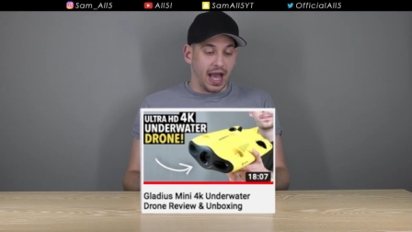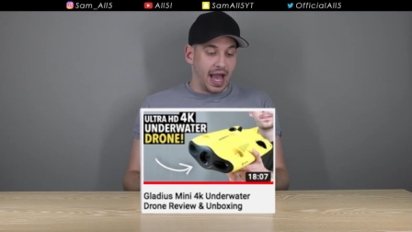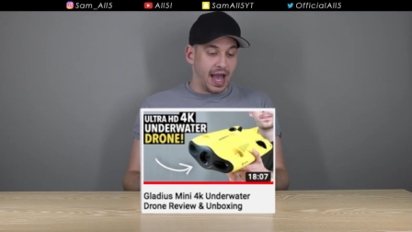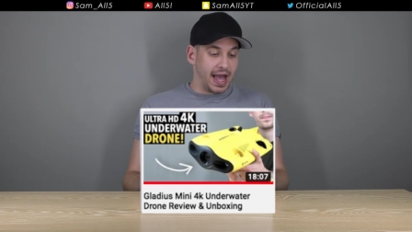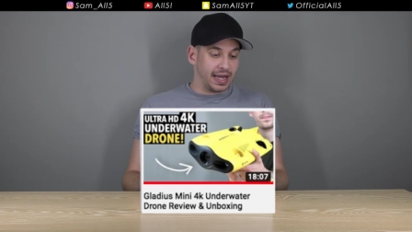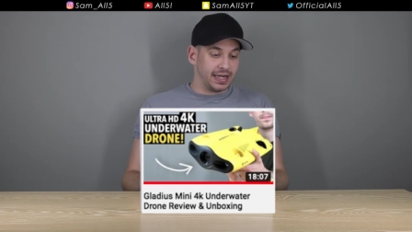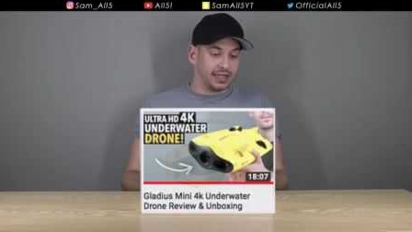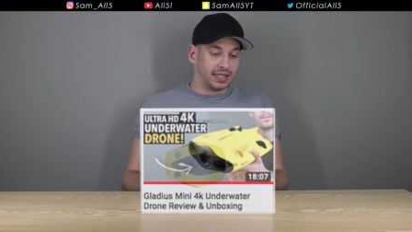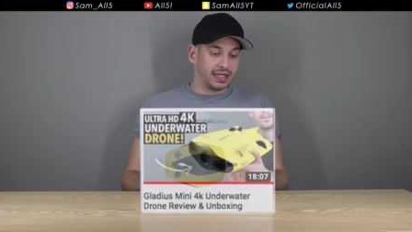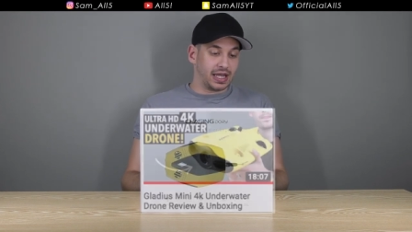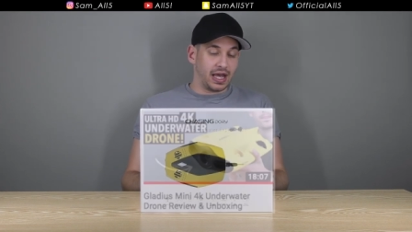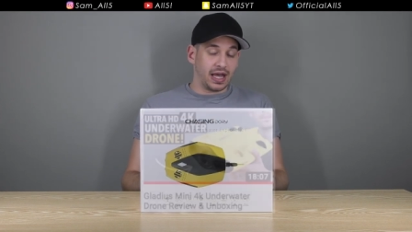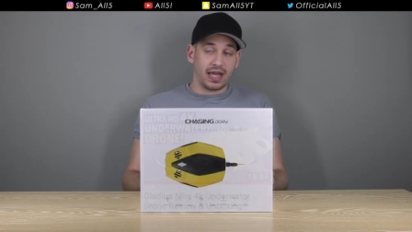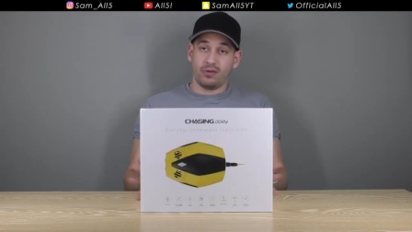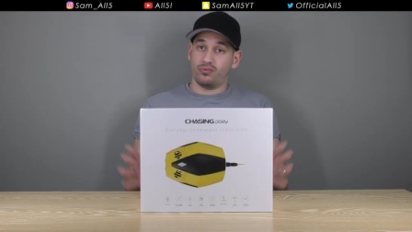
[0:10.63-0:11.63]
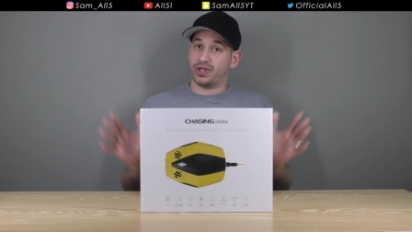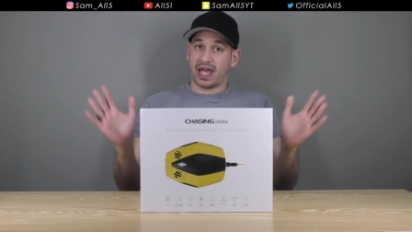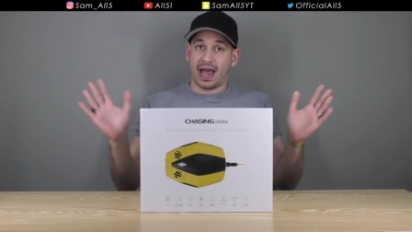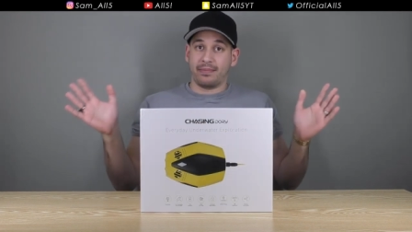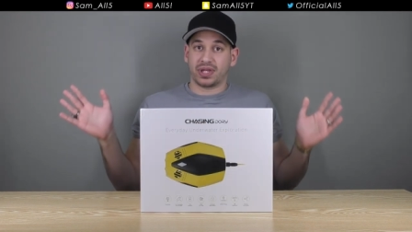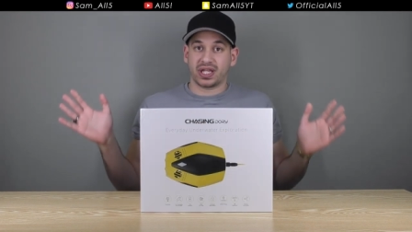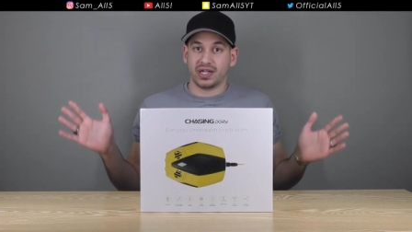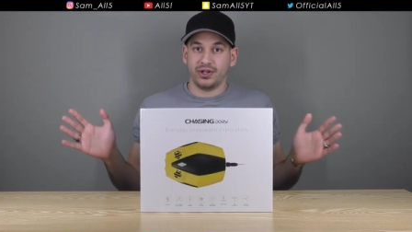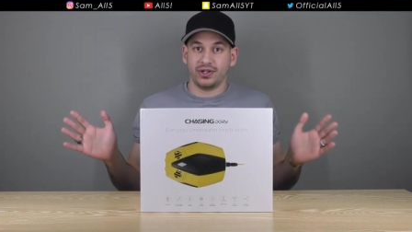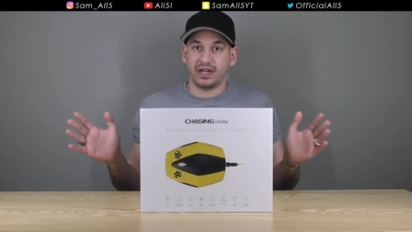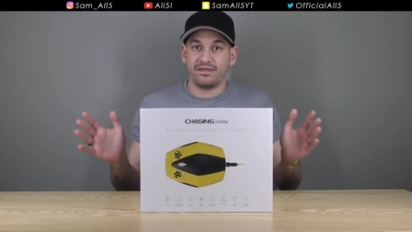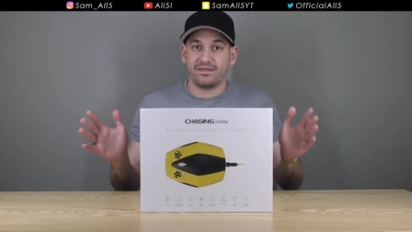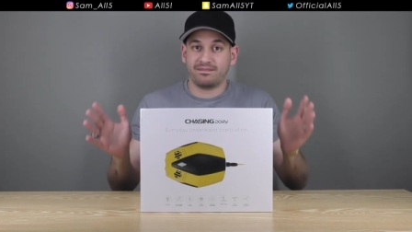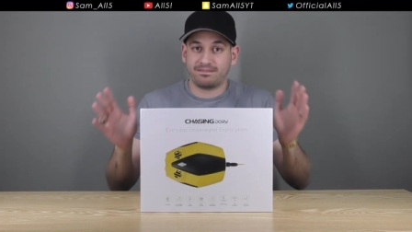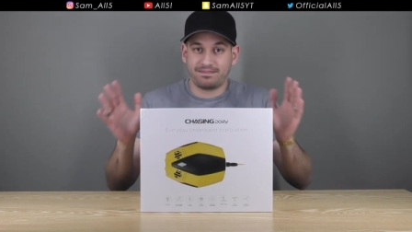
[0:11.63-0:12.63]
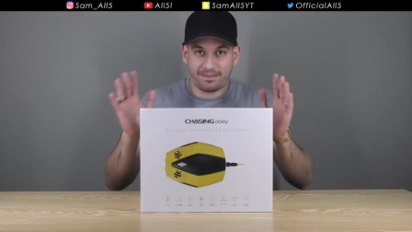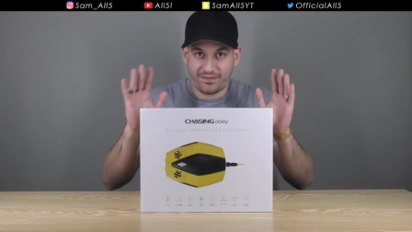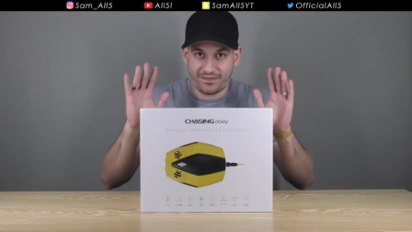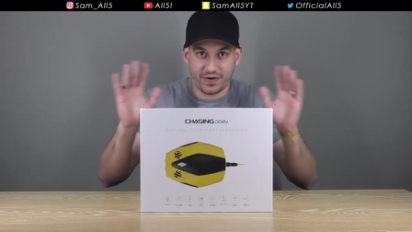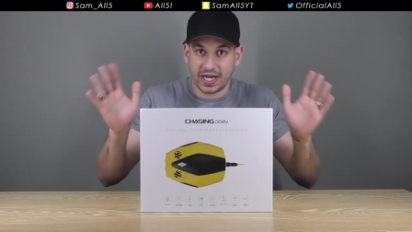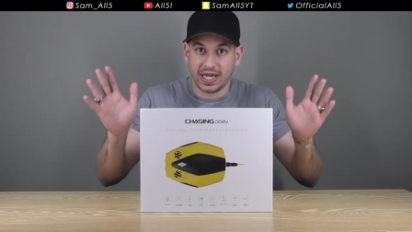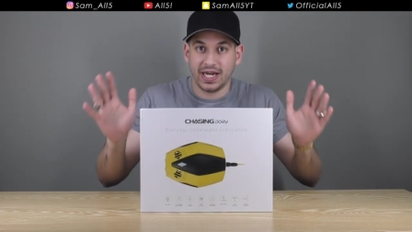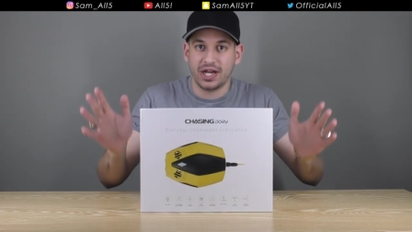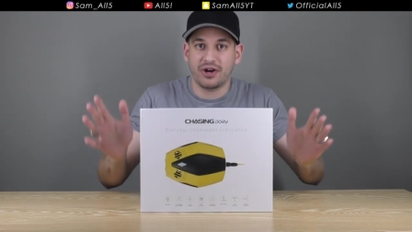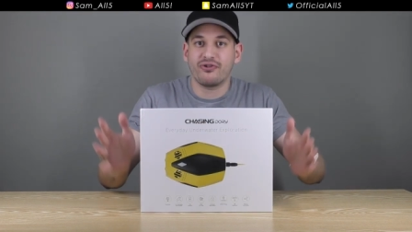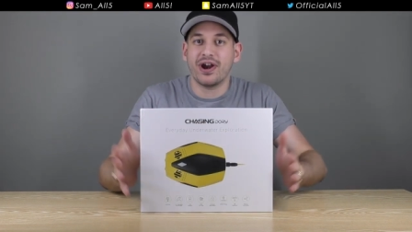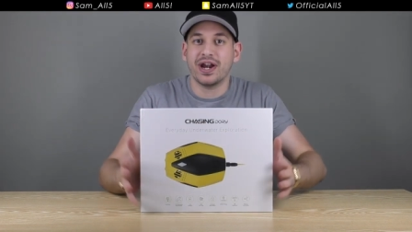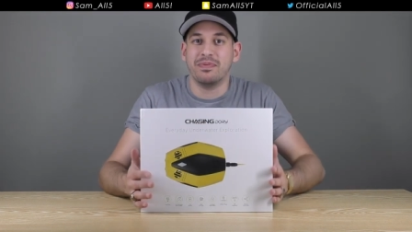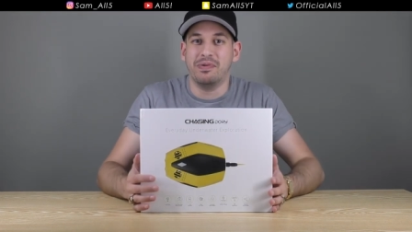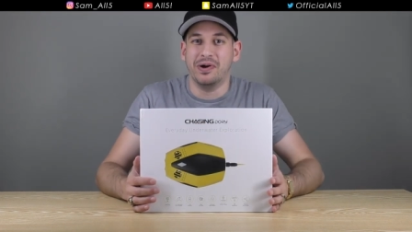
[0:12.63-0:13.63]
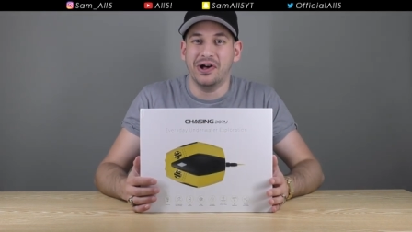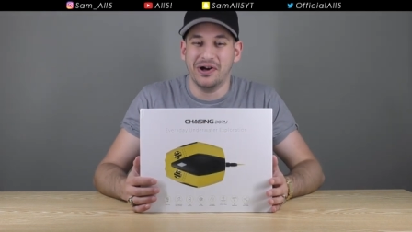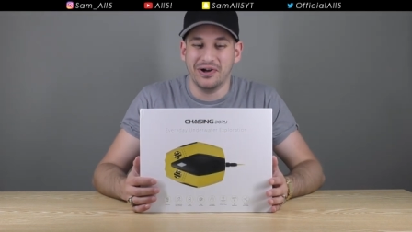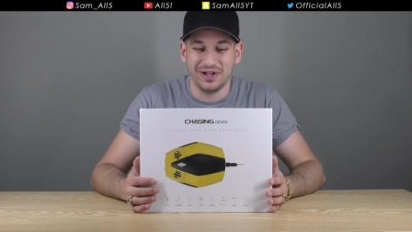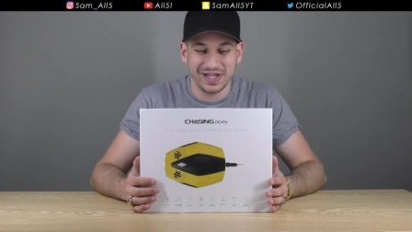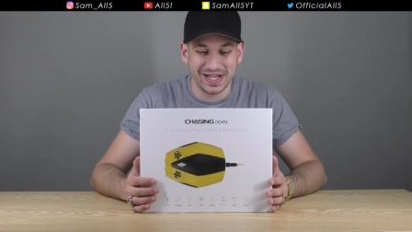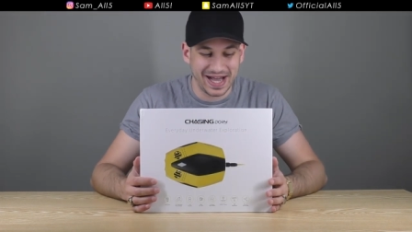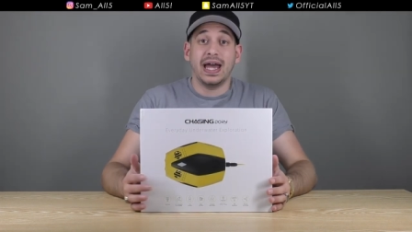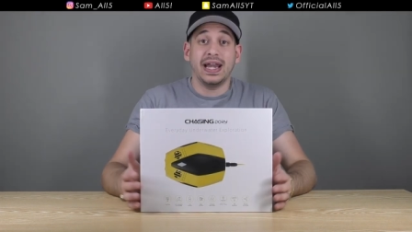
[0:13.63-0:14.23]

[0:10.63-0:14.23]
and uh, it was absolutely freaking incredible.